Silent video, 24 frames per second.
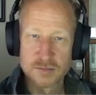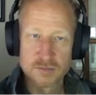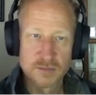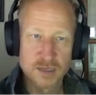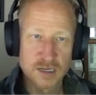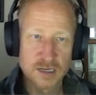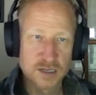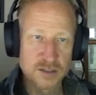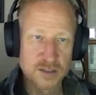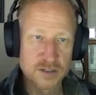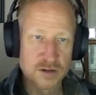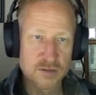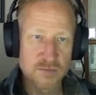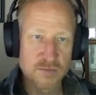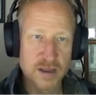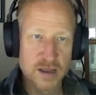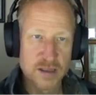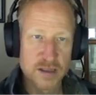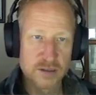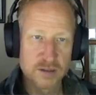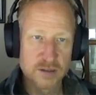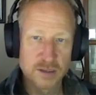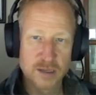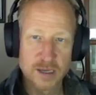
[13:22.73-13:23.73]
Because you're
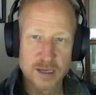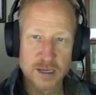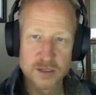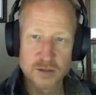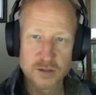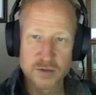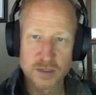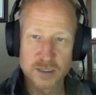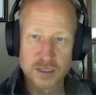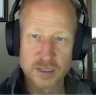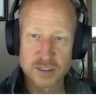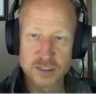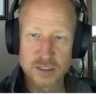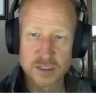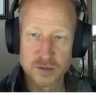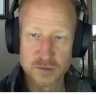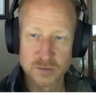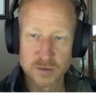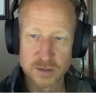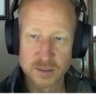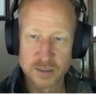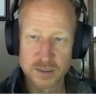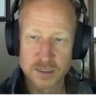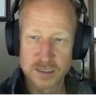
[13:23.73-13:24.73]
manually entering this, you
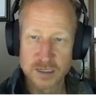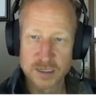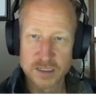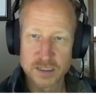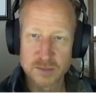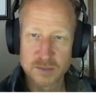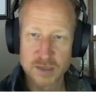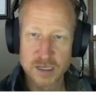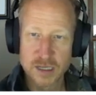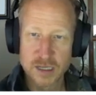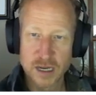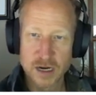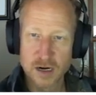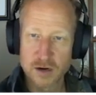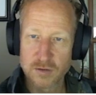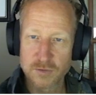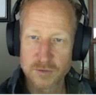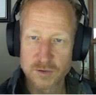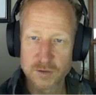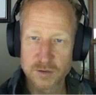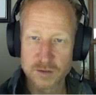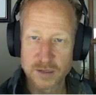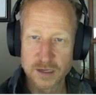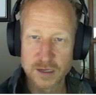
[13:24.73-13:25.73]
really need to be
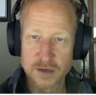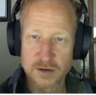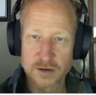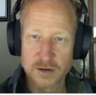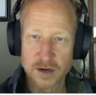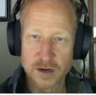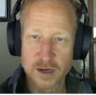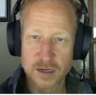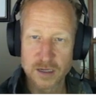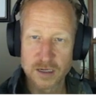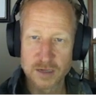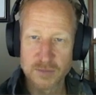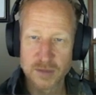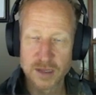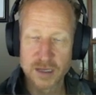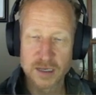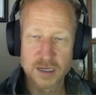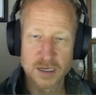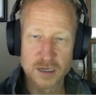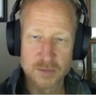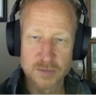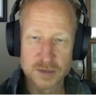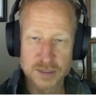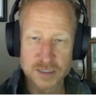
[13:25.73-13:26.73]
careful that you're not going to make
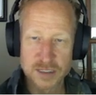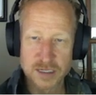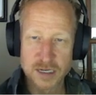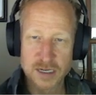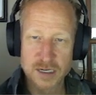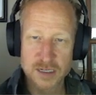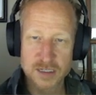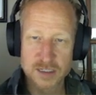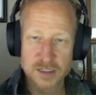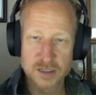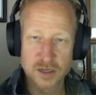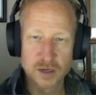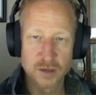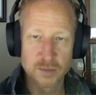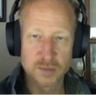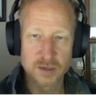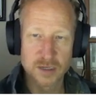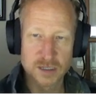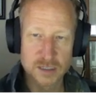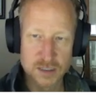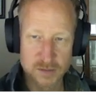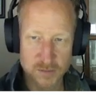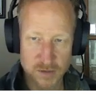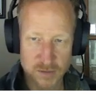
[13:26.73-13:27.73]
any mistakes though,
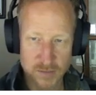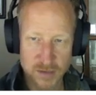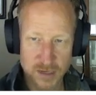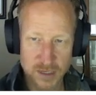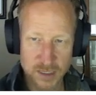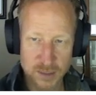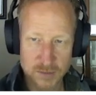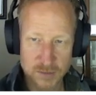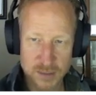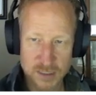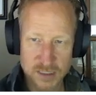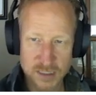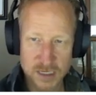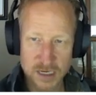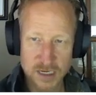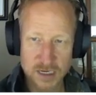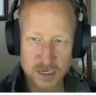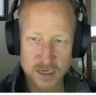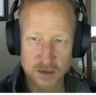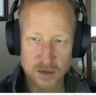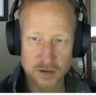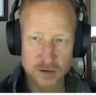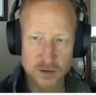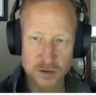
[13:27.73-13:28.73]
because if you make a mistake
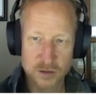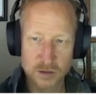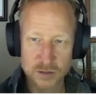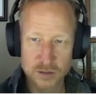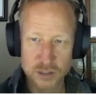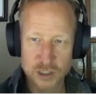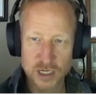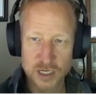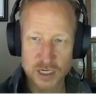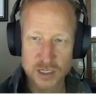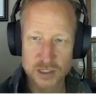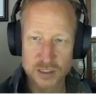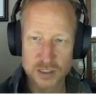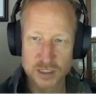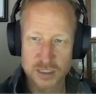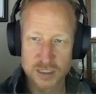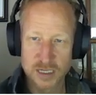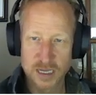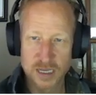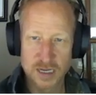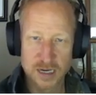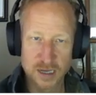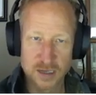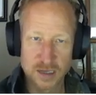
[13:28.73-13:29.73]
here, you could change the
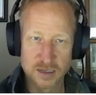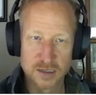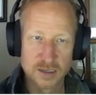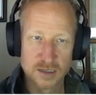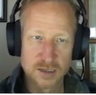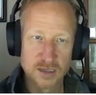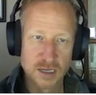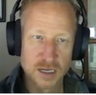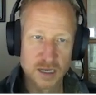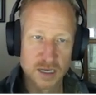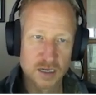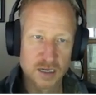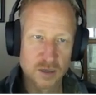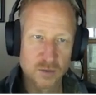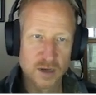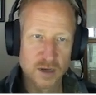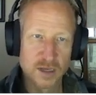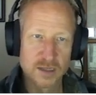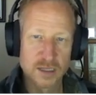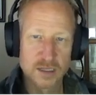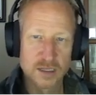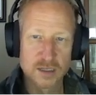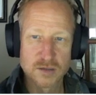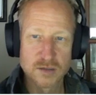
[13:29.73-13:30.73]
data in a way
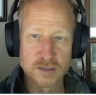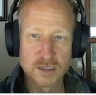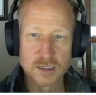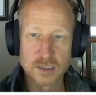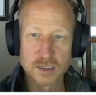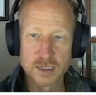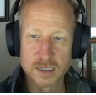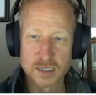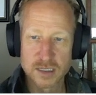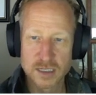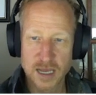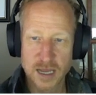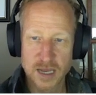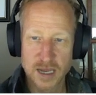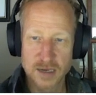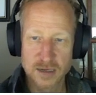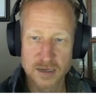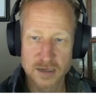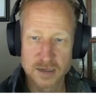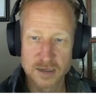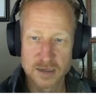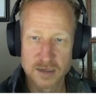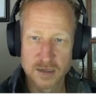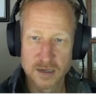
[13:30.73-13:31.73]
that you didn't
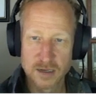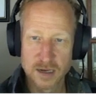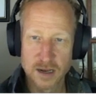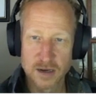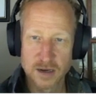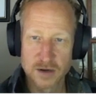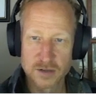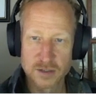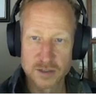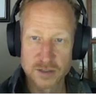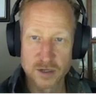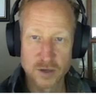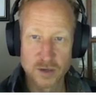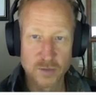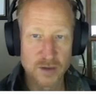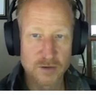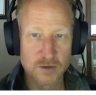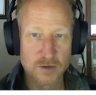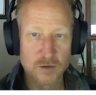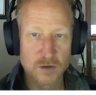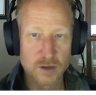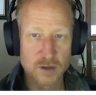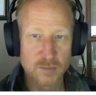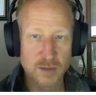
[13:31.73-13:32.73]
intend, and there's no way of
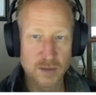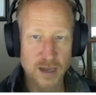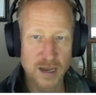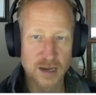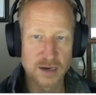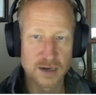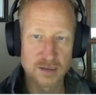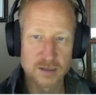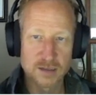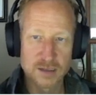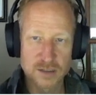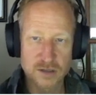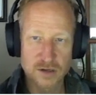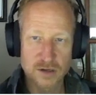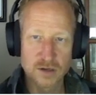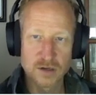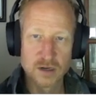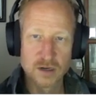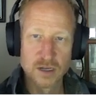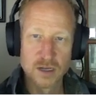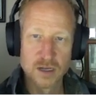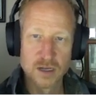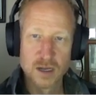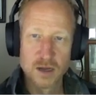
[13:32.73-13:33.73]
going back. These are
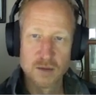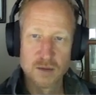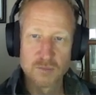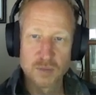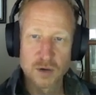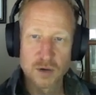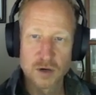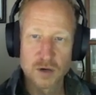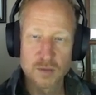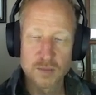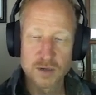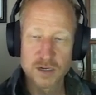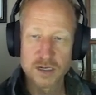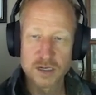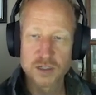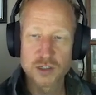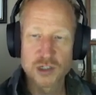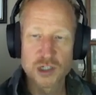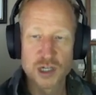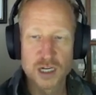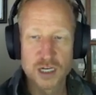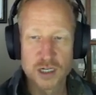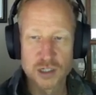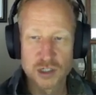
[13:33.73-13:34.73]
permanent
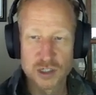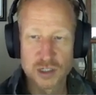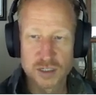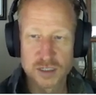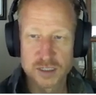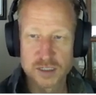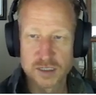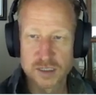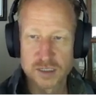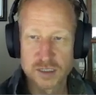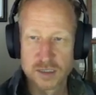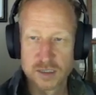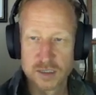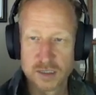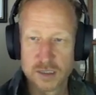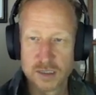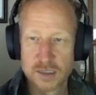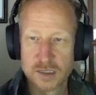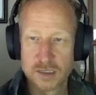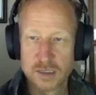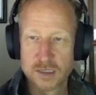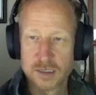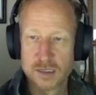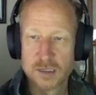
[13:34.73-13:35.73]
changes.
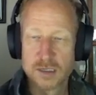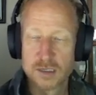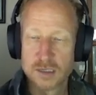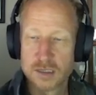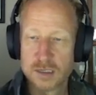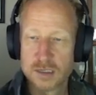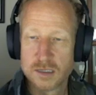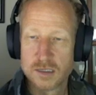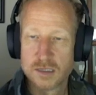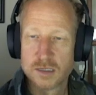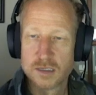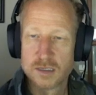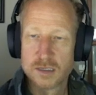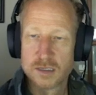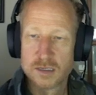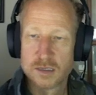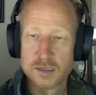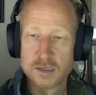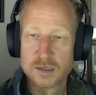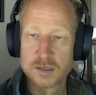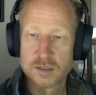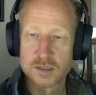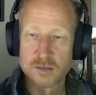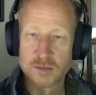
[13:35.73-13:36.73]

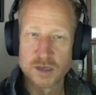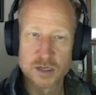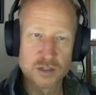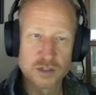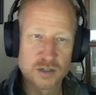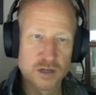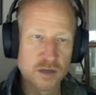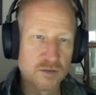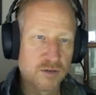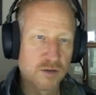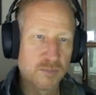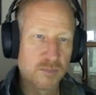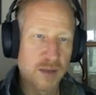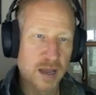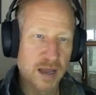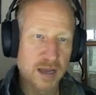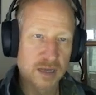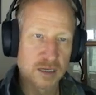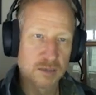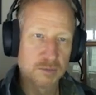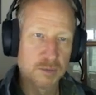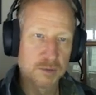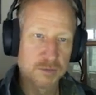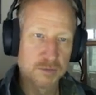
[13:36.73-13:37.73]
So make sure you have a
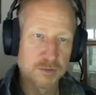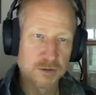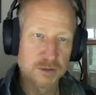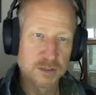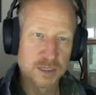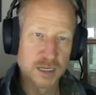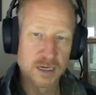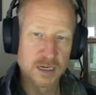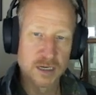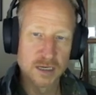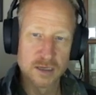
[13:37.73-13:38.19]
backup of your data.